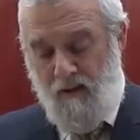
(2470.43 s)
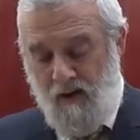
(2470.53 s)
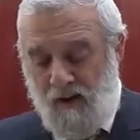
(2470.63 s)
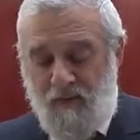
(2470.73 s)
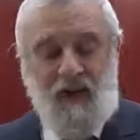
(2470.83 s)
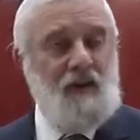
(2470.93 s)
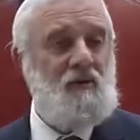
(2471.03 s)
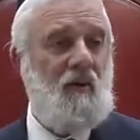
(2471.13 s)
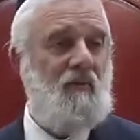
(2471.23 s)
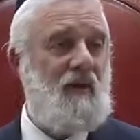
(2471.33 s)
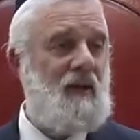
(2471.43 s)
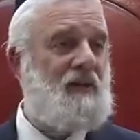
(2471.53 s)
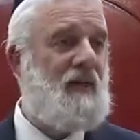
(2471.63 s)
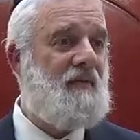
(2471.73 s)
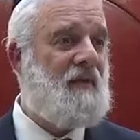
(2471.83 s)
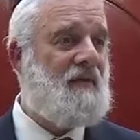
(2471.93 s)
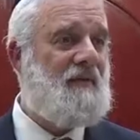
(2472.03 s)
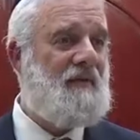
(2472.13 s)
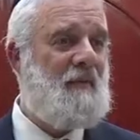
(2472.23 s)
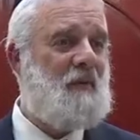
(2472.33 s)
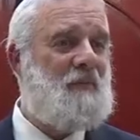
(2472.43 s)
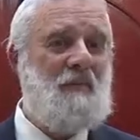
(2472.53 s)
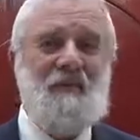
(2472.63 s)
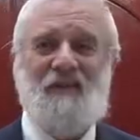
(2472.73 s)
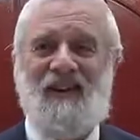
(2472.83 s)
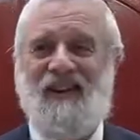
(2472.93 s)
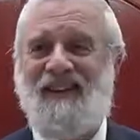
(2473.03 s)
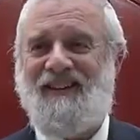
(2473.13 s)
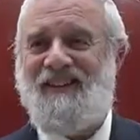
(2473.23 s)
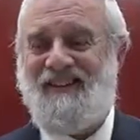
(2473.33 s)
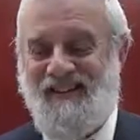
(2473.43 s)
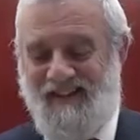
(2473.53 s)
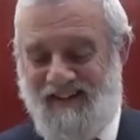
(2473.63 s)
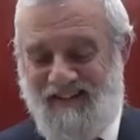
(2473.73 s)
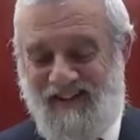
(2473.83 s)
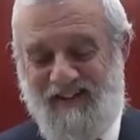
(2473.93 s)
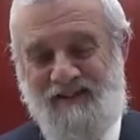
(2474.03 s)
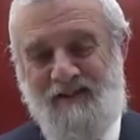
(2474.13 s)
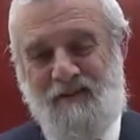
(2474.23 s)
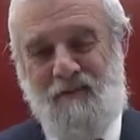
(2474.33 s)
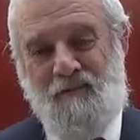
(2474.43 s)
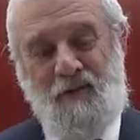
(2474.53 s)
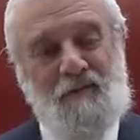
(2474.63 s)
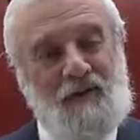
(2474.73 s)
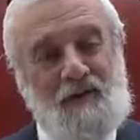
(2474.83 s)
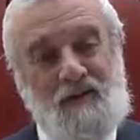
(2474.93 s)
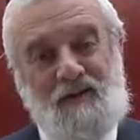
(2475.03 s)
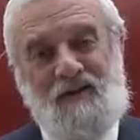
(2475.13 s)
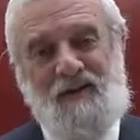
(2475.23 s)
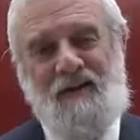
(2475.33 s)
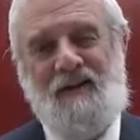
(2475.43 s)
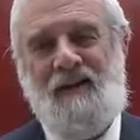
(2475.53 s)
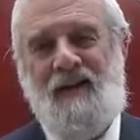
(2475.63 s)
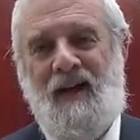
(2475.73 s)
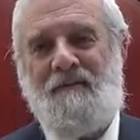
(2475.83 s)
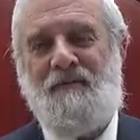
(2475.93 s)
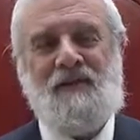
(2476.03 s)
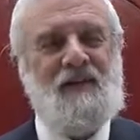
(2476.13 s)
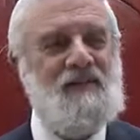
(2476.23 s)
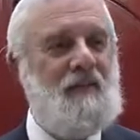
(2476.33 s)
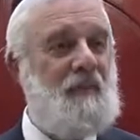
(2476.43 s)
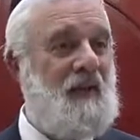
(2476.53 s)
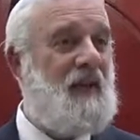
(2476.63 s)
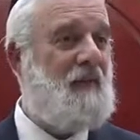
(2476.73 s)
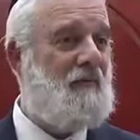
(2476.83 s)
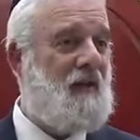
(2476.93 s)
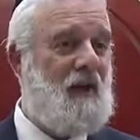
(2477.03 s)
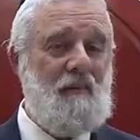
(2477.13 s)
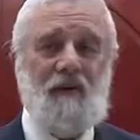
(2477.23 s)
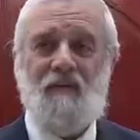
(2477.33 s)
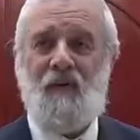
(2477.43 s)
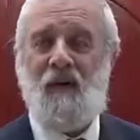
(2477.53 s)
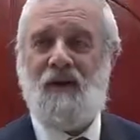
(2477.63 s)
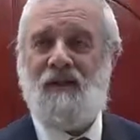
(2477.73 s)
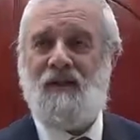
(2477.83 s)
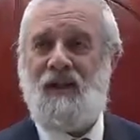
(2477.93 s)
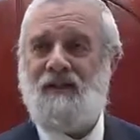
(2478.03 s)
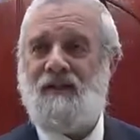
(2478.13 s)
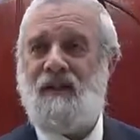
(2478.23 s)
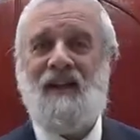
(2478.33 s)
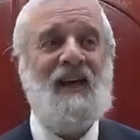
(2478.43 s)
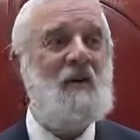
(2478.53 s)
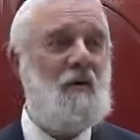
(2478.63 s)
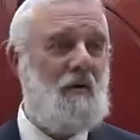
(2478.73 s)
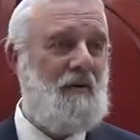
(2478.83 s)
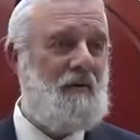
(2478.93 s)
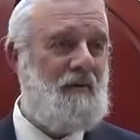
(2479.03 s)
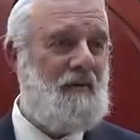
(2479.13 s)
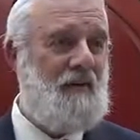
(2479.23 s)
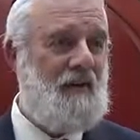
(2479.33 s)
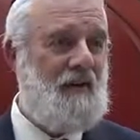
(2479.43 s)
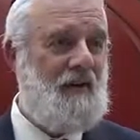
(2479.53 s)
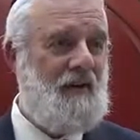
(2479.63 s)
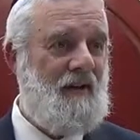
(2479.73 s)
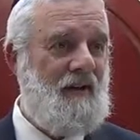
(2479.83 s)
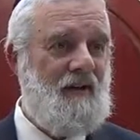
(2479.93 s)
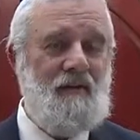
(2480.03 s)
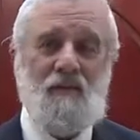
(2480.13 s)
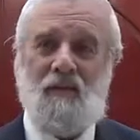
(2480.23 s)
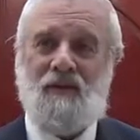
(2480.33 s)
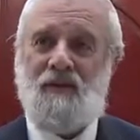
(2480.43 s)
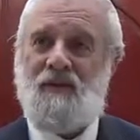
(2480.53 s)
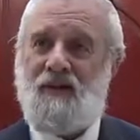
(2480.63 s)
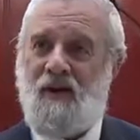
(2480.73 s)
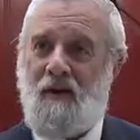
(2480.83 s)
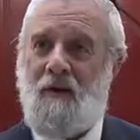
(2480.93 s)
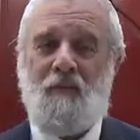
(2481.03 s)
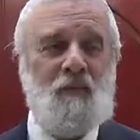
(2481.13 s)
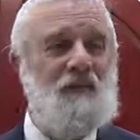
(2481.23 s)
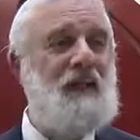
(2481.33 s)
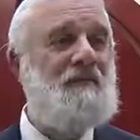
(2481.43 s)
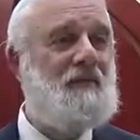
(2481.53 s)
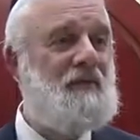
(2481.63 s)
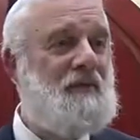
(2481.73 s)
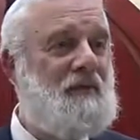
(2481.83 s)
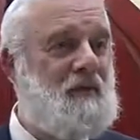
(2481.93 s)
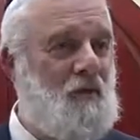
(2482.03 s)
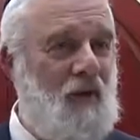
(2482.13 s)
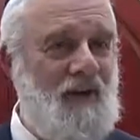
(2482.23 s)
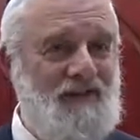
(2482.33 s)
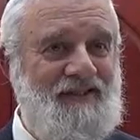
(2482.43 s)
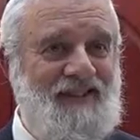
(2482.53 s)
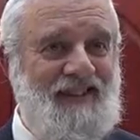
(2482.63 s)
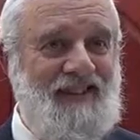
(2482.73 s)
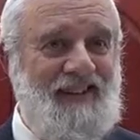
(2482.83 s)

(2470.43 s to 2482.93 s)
There's something else, however, that is 7, that most people forget, that is pretty much emphasized in the beginning of Tehilim, at the very least, and that is the kinor, with the harp with 7 strings.